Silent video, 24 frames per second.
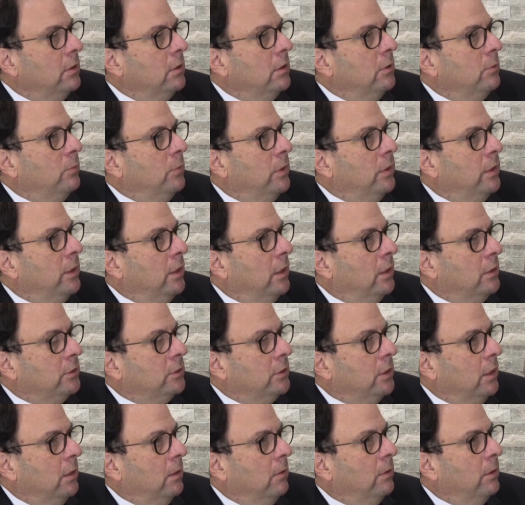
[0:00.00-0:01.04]
When the
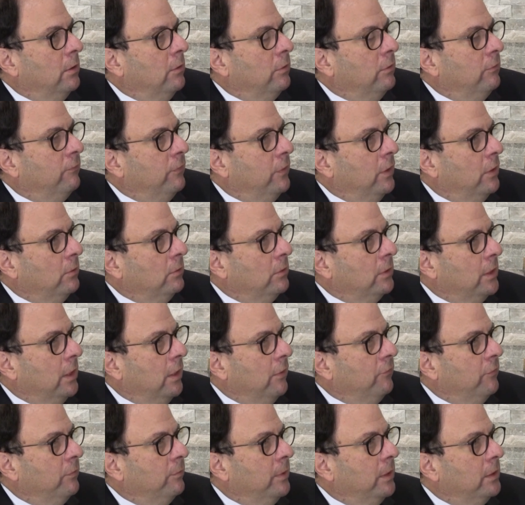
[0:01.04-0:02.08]
Ontario and the federal
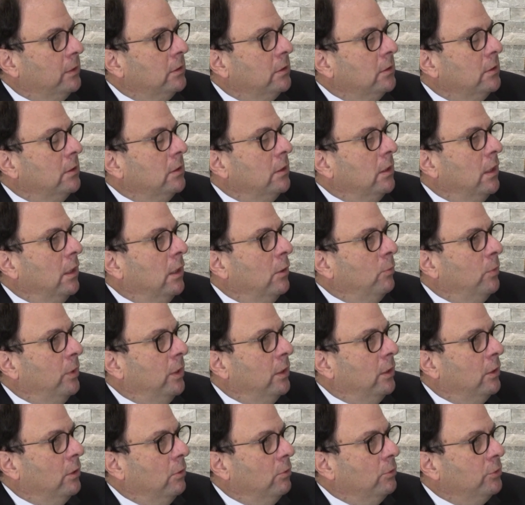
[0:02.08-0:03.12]
government are
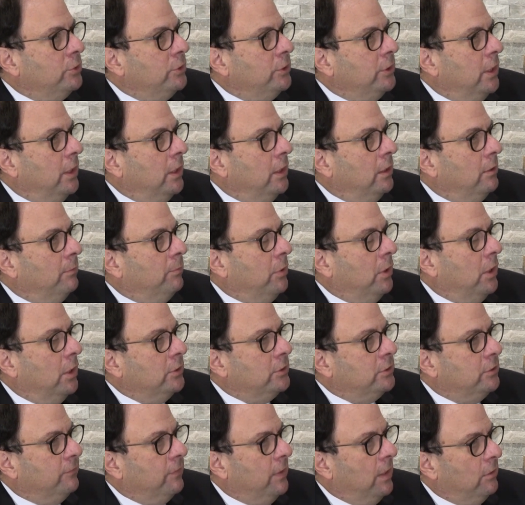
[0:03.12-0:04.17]
renegotiating
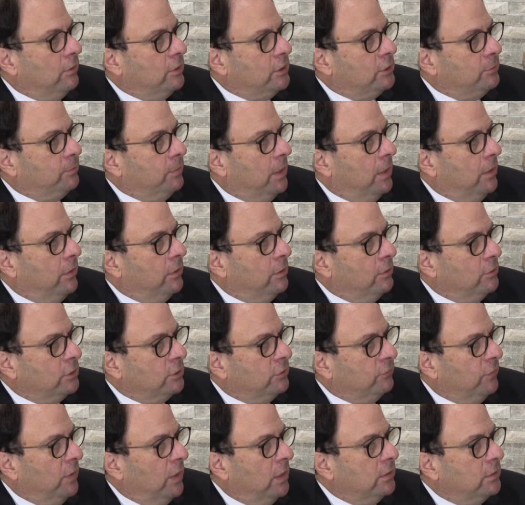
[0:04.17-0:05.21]
parts of how to spend
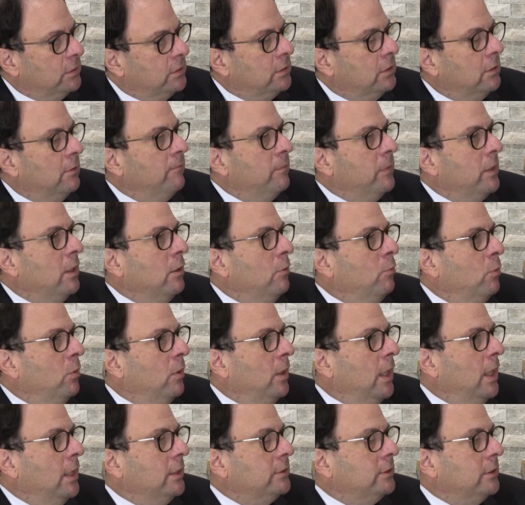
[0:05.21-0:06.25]
those funds,
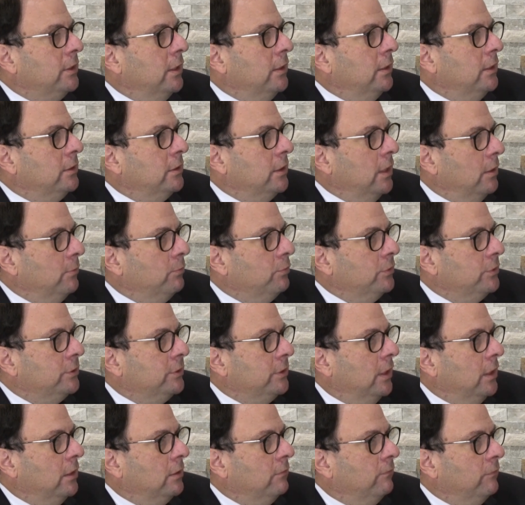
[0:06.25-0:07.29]
we're asking that
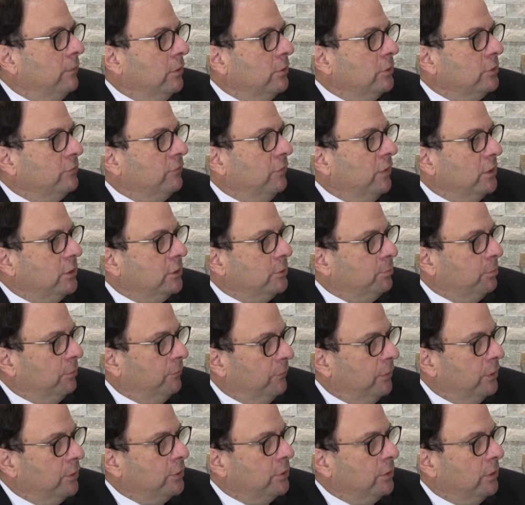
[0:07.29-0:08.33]
10% of those funds
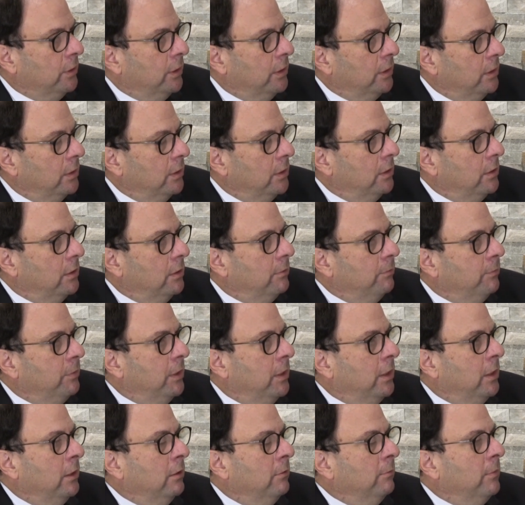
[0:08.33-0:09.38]
provincially
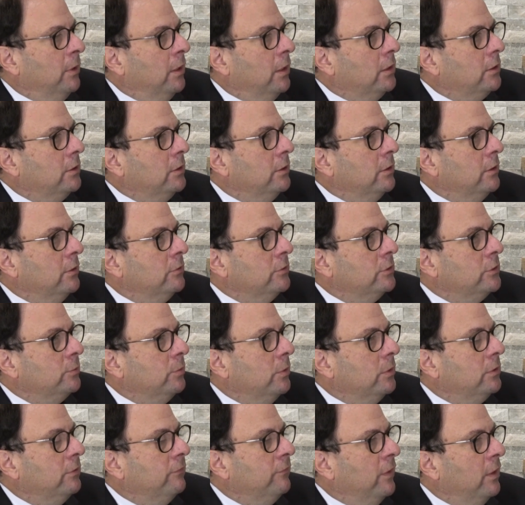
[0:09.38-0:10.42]
be earmarked to those
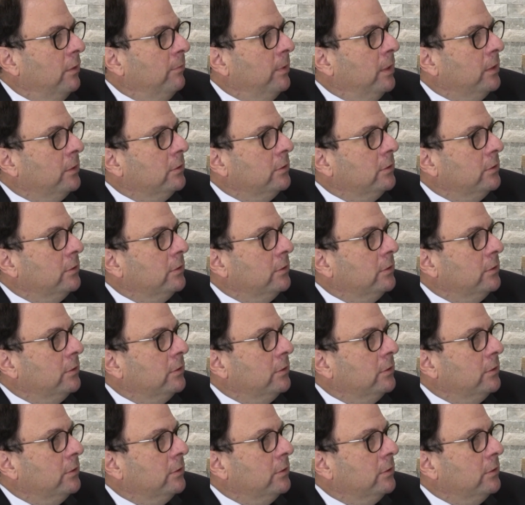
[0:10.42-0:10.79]
with developmental